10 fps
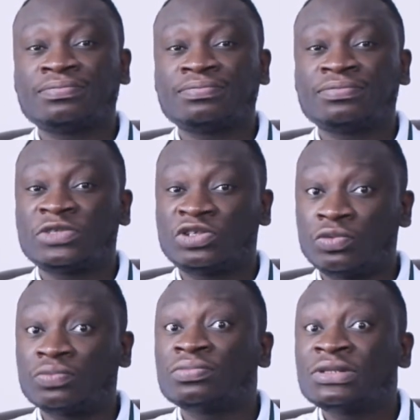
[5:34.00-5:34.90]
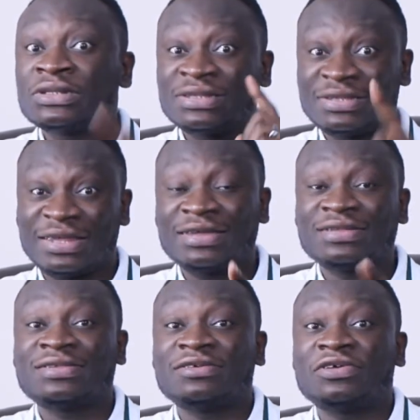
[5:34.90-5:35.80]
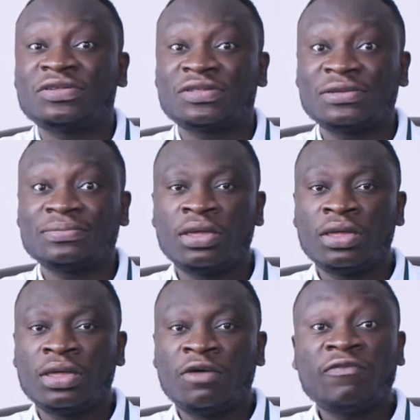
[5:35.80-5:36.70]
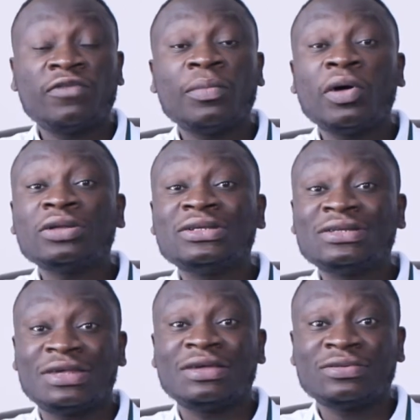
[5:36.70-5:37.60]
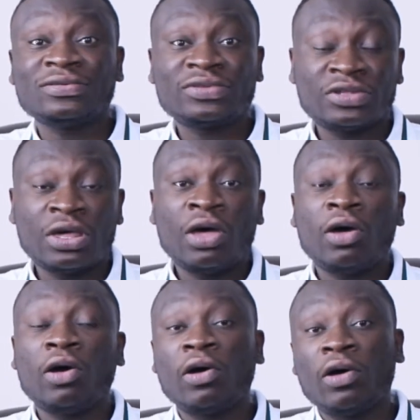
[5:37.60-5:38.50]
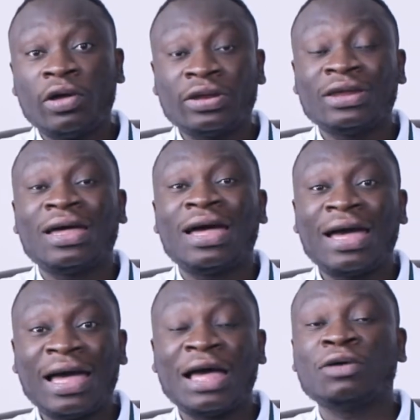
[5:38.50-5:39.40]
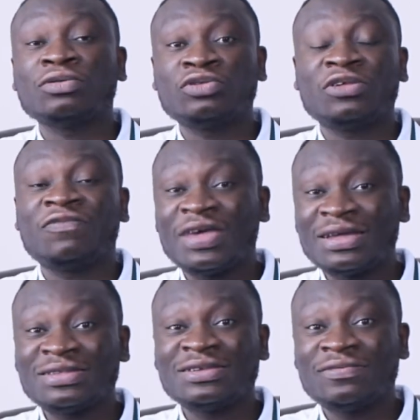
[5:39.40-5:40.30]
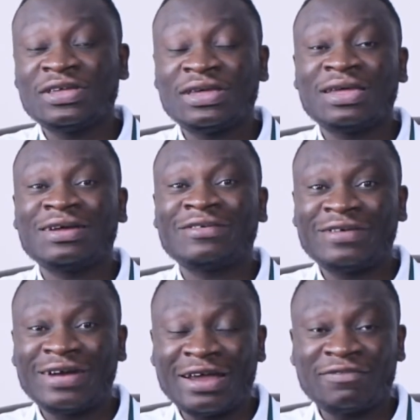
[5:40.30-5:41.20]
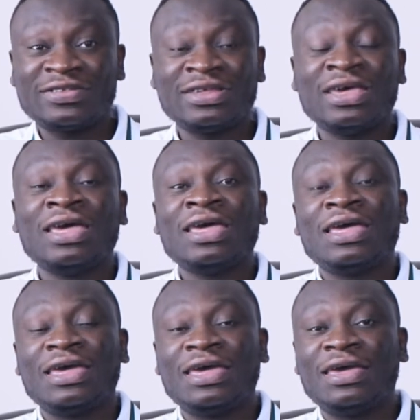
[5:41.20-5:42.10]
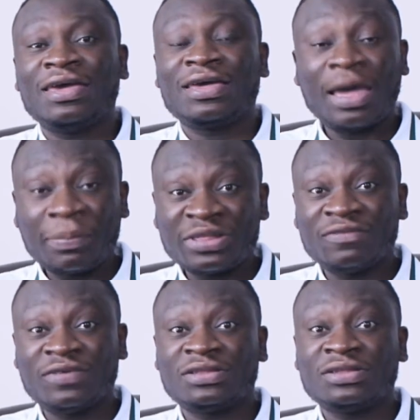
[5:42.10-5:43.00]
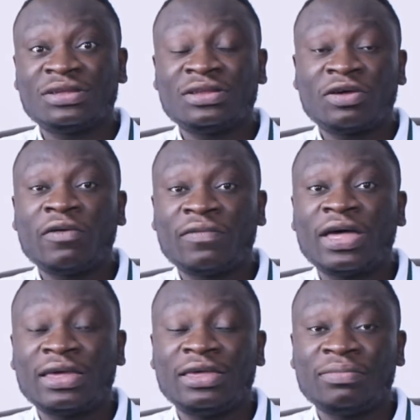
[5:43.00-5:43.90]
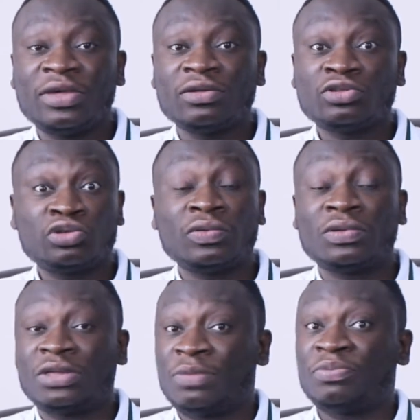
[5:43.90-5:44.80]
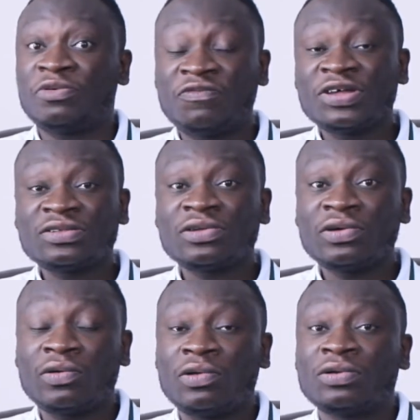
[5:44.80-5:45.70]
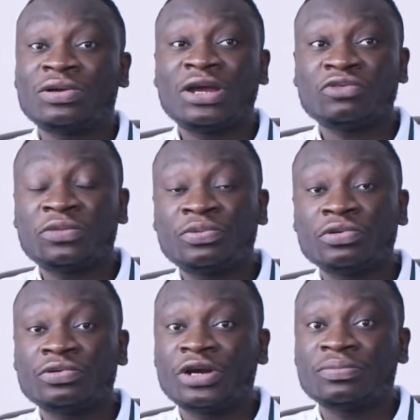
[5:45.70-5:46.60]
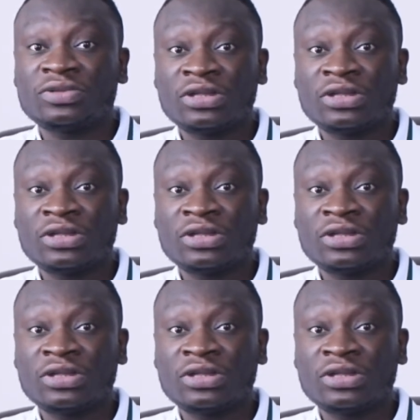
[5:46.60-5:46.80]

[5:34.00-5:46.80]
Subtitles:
So, take it seriously. For more details on how to effectively craft a captivating cover email to a professor or graduate programs,